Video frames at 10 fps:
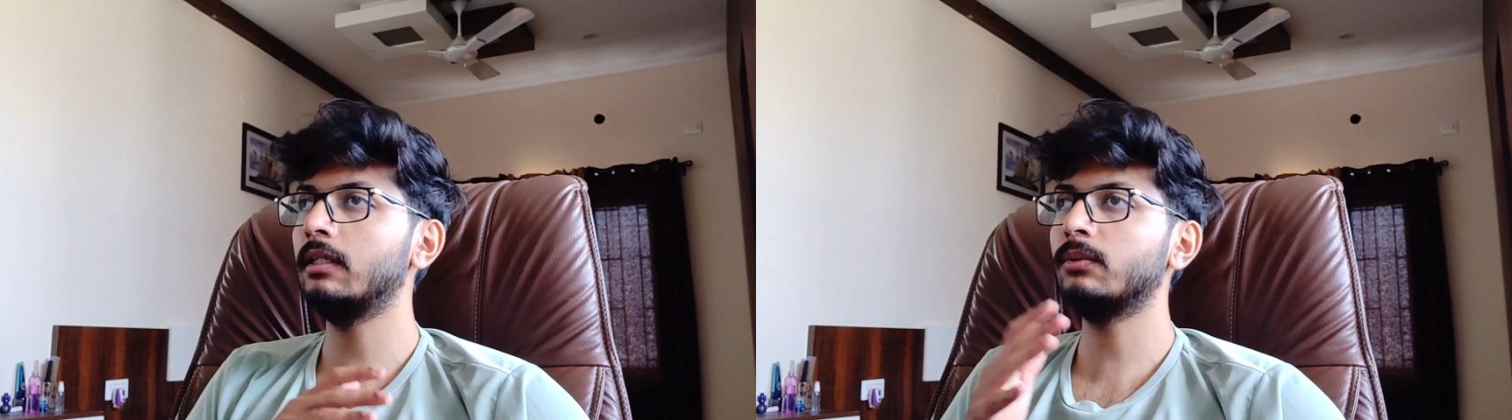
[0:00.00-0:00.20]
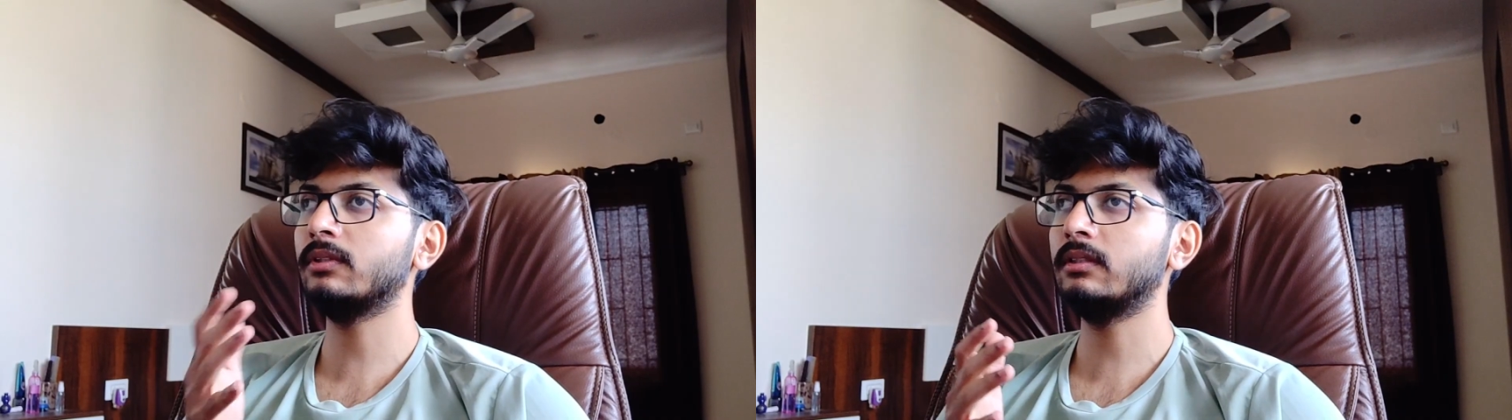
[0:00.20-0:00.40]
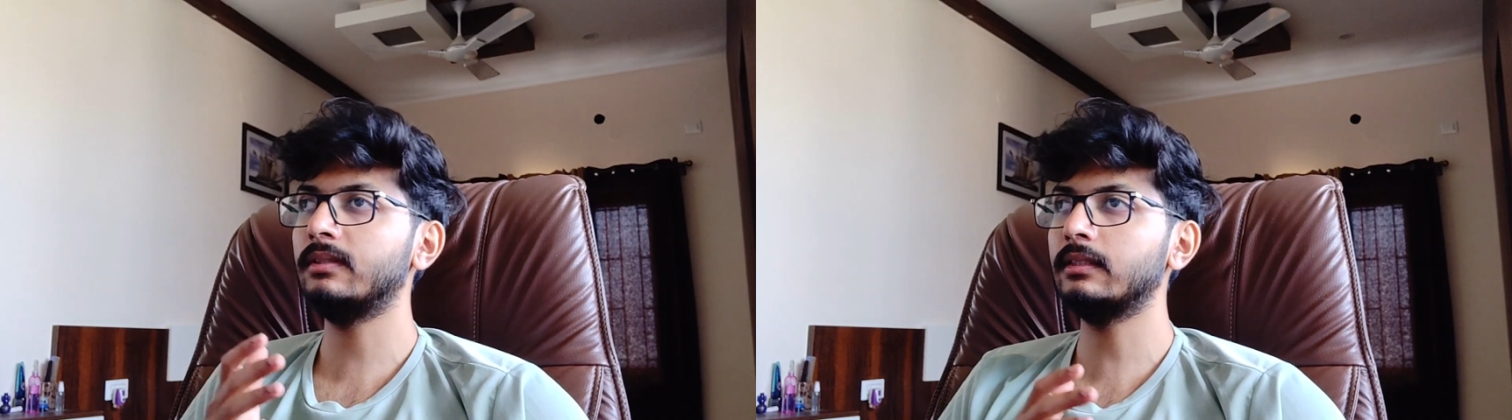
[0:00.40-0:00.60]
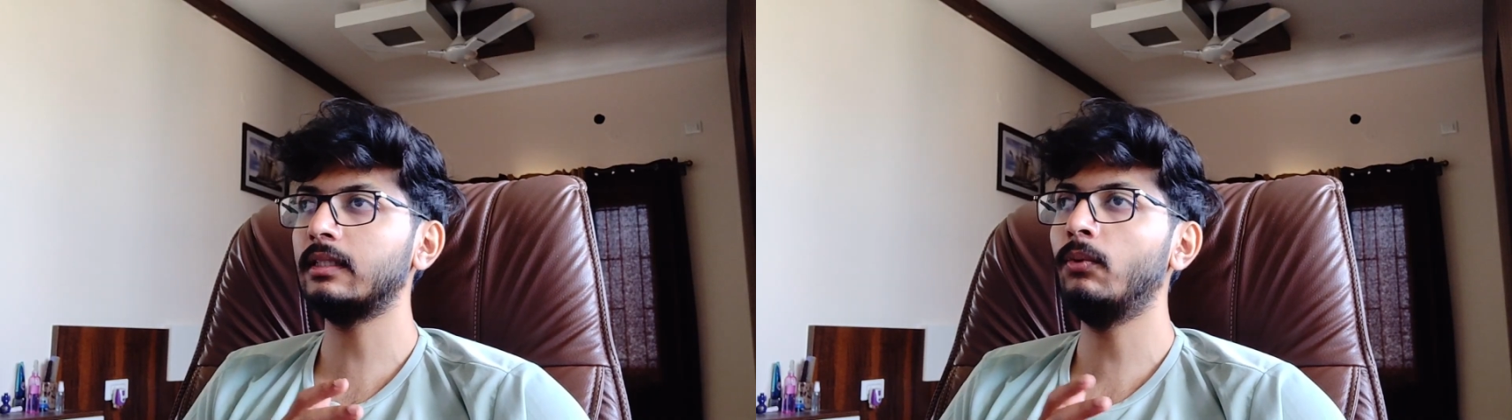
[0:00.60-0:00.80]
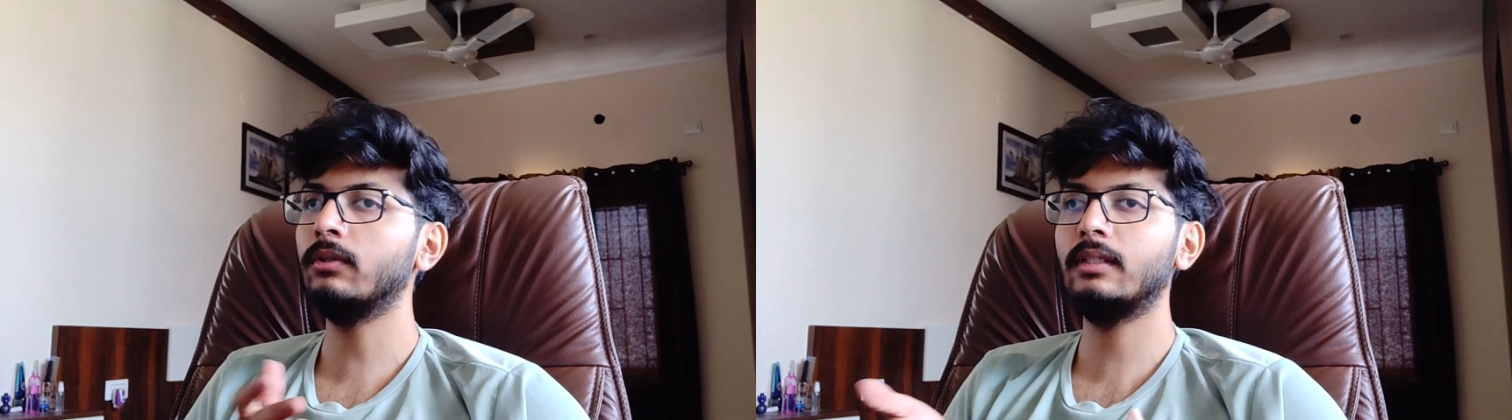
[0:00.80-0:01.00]
it was in
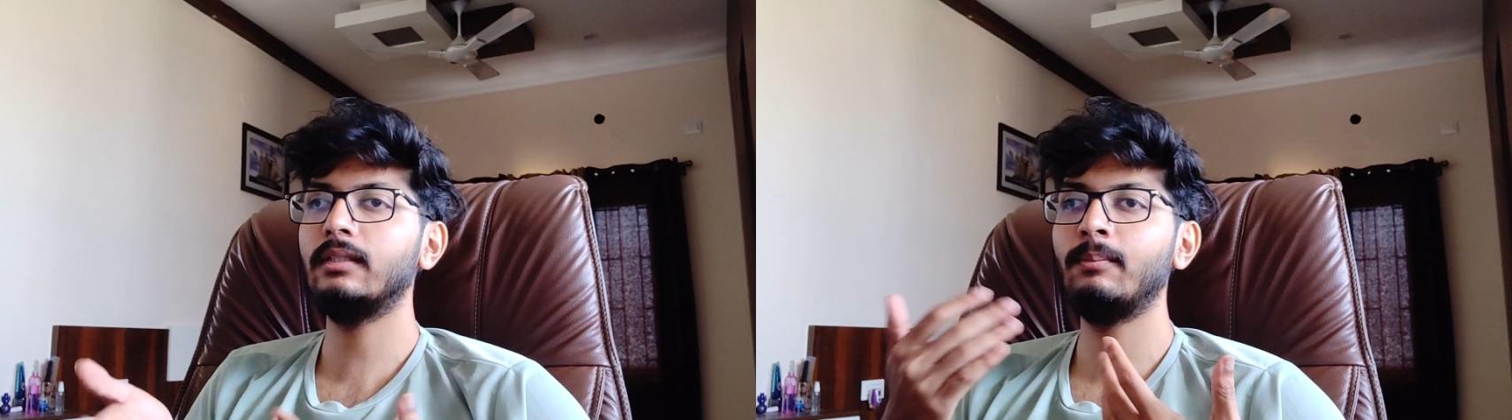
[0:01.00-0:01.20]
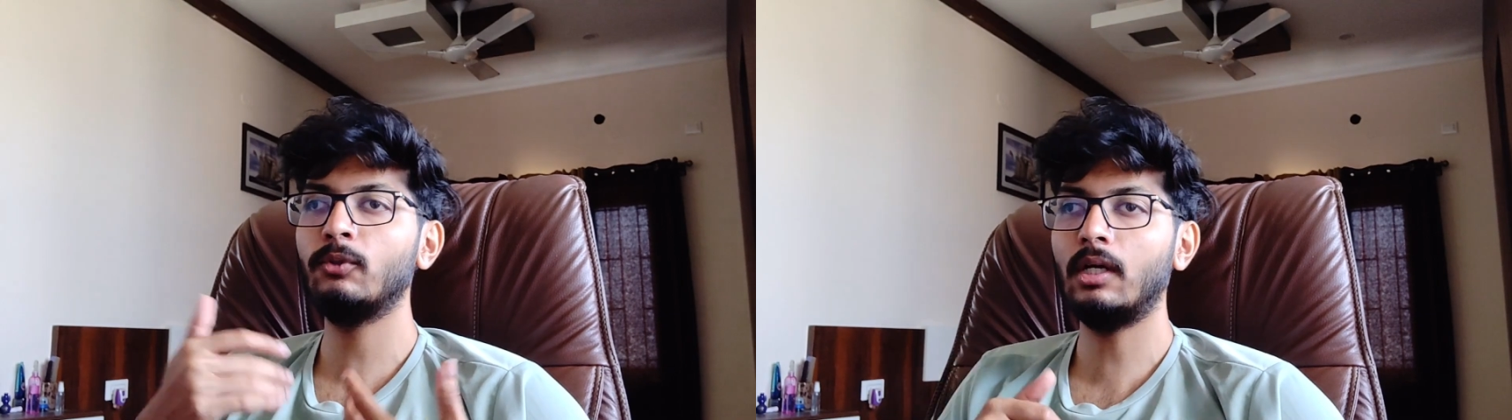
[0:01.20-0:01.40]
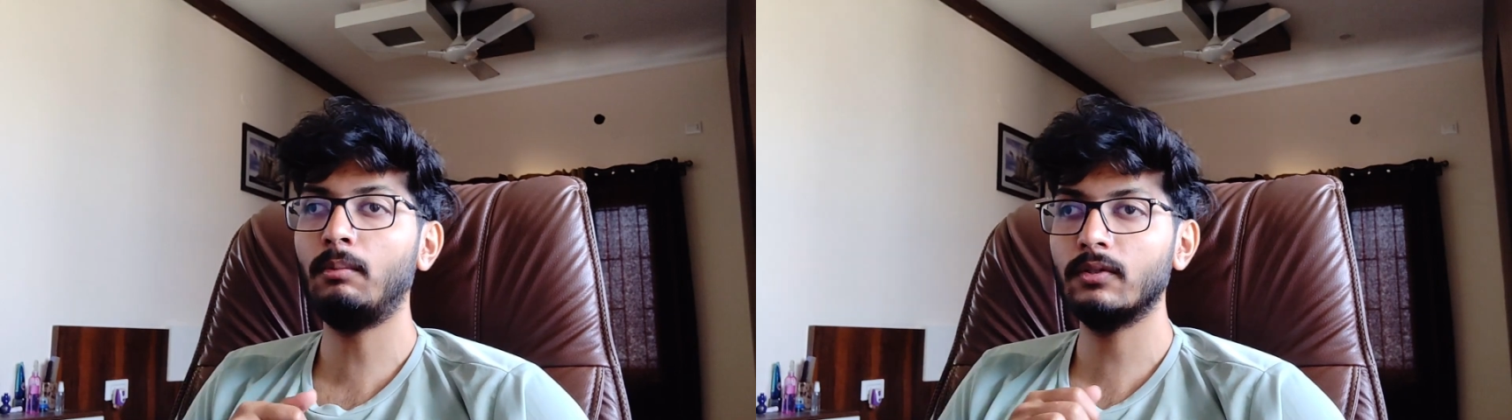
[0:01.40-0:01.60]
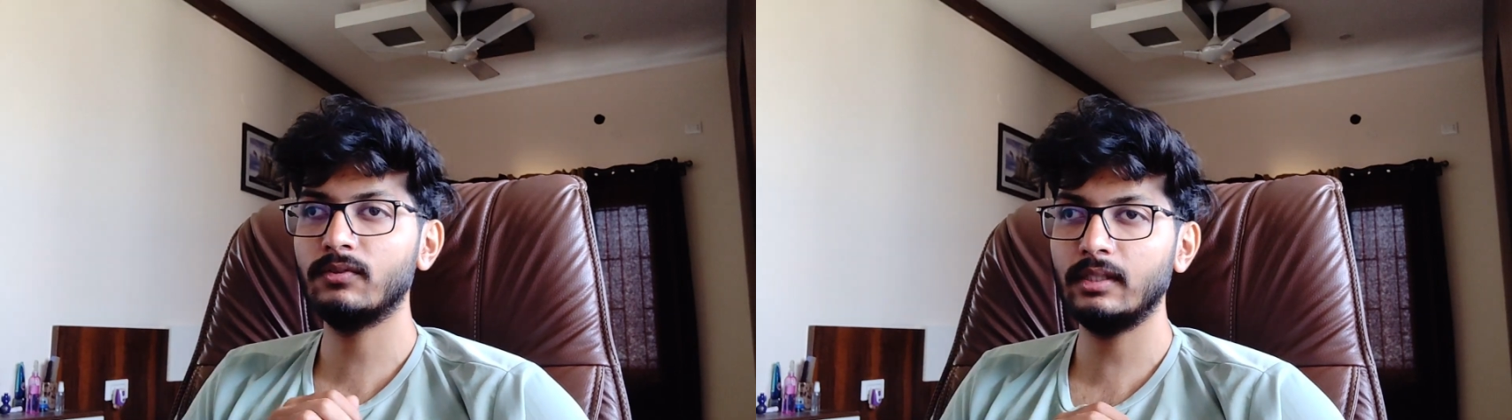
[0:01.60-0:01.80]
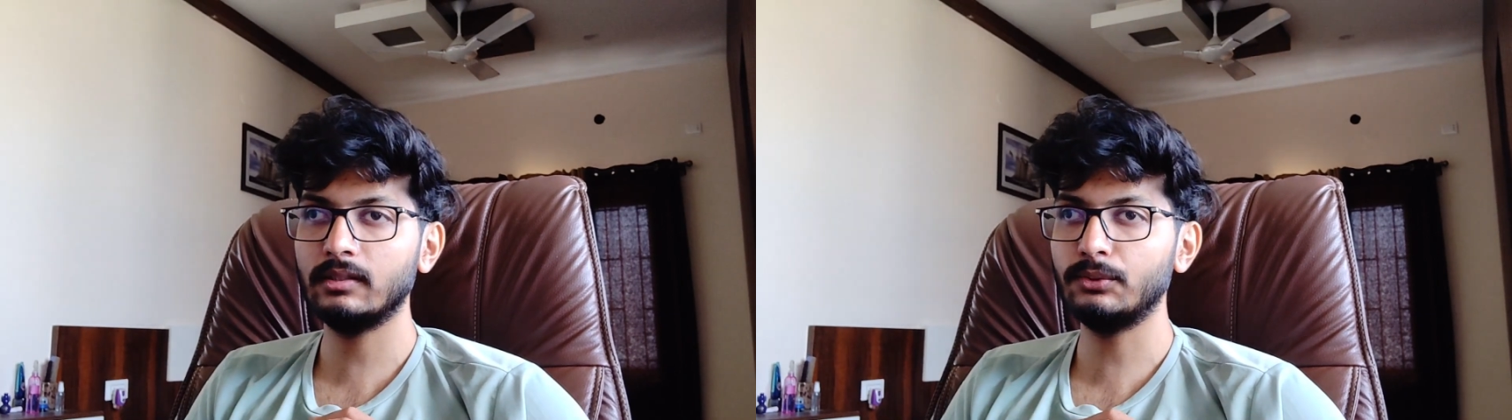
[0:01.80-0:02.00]
stress, I wanted them to come out
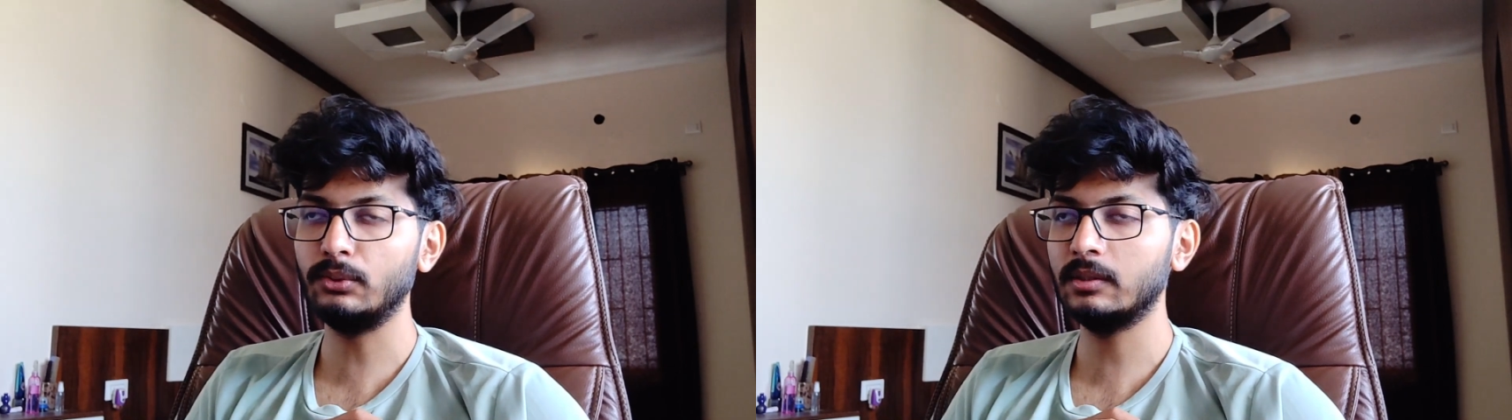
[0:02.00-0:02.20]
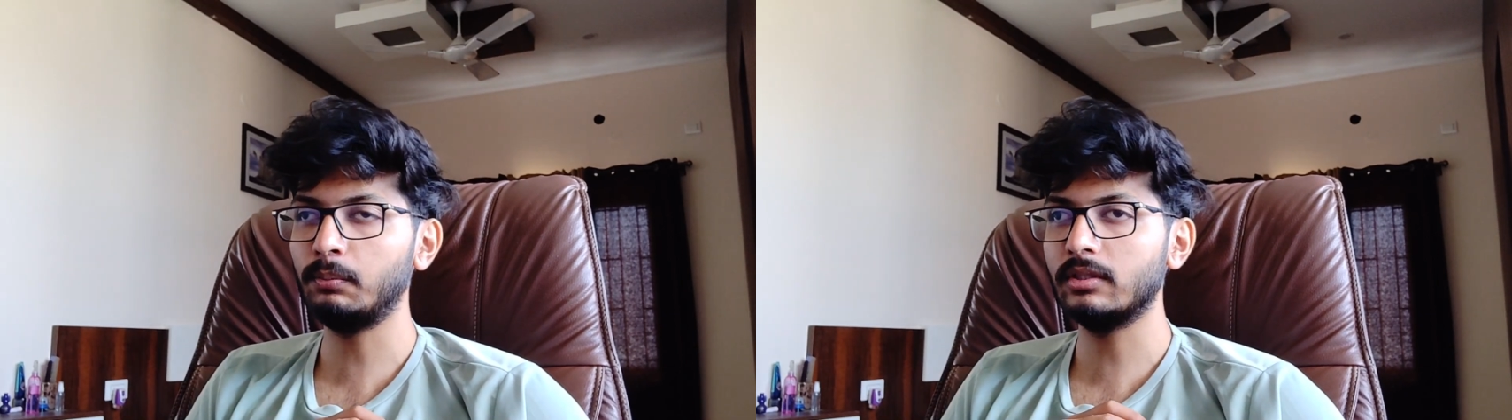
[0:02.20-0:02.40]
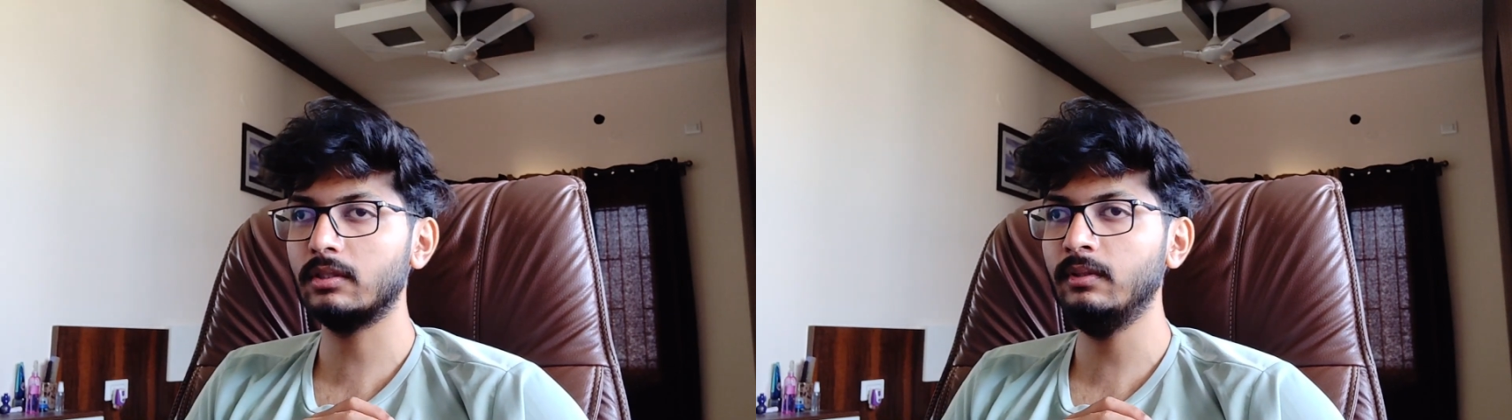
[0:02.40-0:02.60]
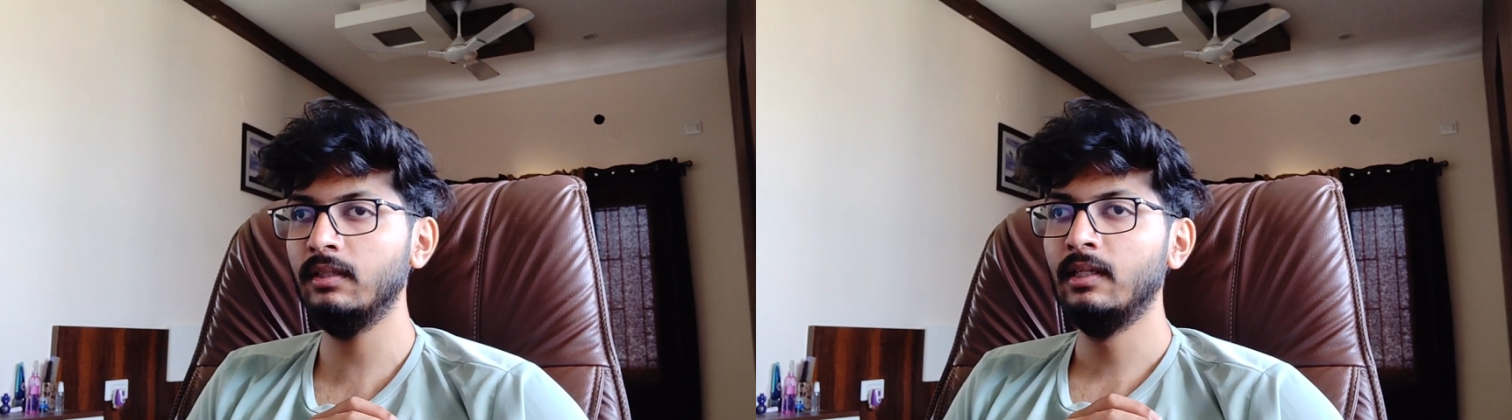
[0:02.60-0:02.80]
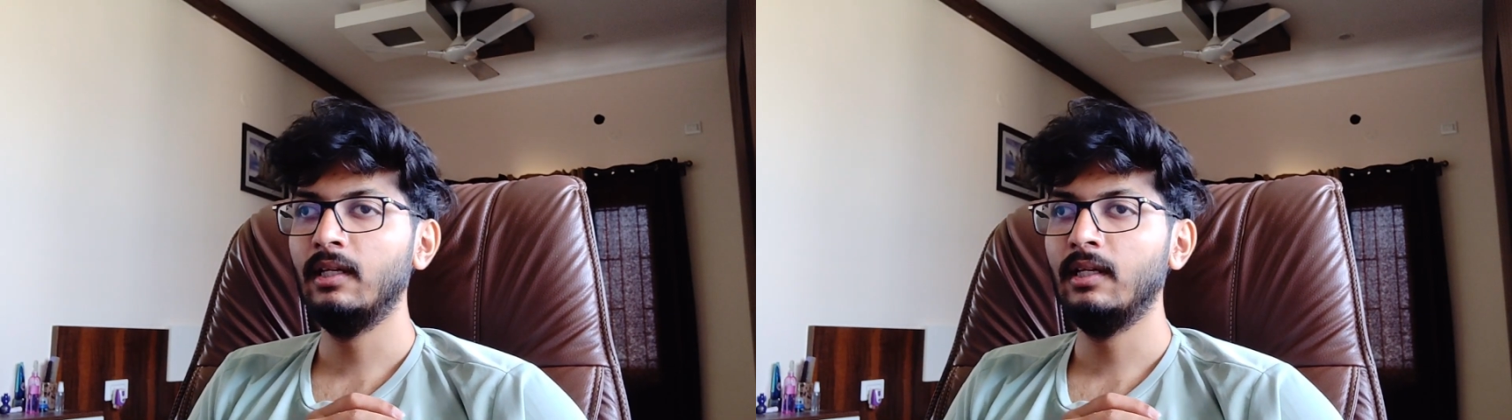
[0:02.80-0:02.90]
of stress as soon as possible.